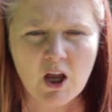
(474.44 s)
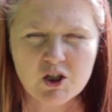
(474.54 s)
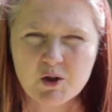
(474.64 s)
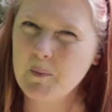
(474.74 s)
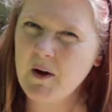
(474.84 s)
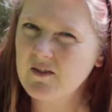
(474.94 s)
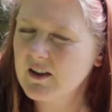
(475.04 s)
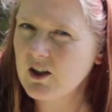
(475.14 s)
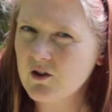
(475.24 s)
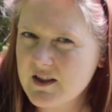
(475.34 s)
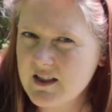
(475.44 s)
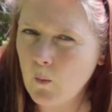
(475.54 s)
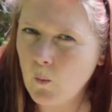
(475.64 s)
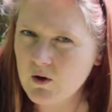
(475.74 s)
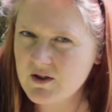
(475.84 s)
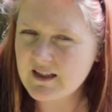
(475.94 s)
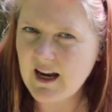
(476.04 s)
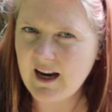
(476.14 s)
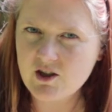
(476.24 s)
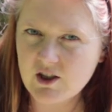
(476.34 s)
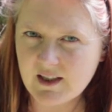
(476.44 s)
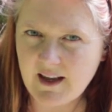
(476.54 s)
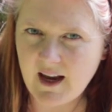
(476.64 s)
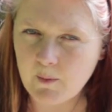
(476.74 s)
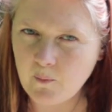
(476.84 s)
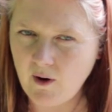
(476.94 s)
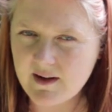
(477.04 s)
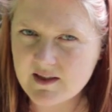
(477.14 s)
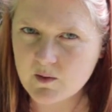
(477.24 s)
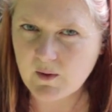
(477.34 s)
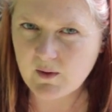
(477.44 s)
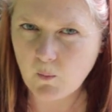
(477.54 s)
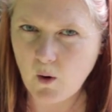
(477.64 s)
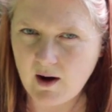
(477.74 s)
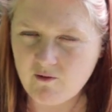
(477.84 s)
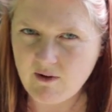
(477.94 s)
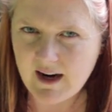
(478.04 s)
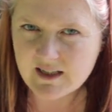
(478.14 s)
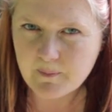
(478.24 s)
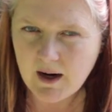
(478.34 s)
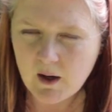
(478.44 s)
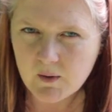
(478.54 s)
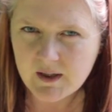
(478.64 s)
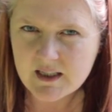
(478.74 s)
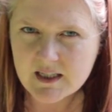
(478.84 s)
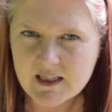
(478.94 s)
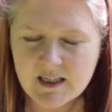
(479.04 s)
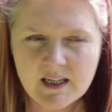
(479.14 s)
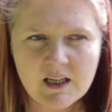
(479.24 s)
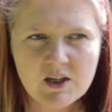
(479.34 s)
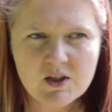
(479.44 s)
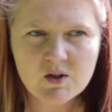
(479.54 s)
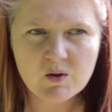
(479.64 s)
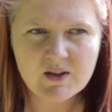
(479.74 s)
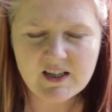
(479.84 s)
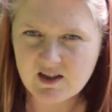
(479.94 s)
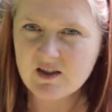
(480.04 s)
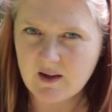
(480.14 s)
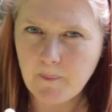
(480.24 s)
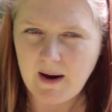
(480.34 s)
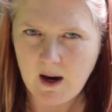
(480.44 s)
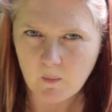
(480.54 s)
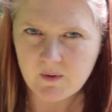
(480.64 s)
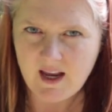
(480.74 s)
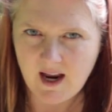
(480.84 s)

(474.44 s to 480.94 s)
to be perfectly honest, I wasn't actually that impressed with what I read about it. So this is about the